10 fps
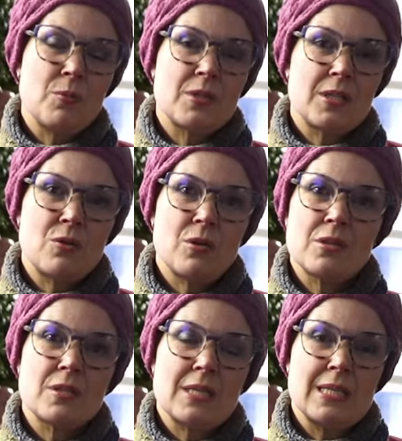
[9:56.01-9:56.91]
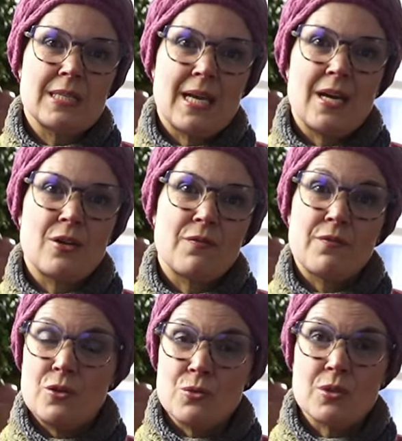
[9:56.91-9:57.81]
materials instead of
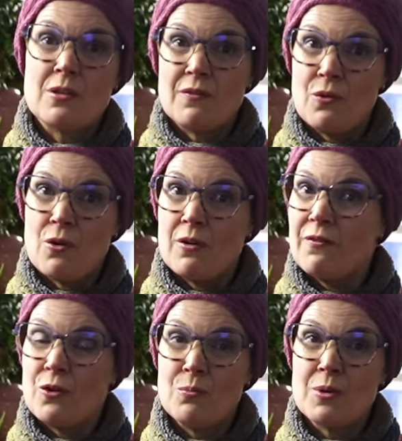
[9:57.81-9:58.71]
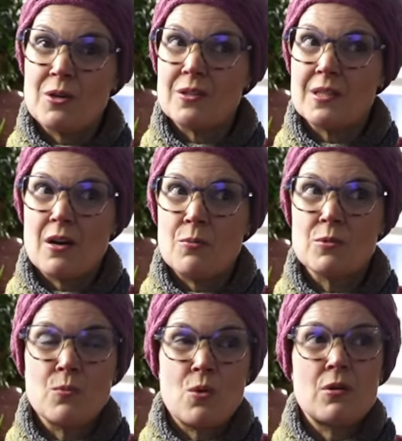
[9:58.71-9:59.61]
using the floral foam, because it
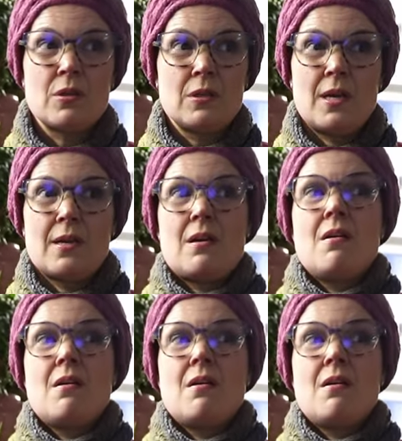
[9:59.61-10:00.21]
comes more like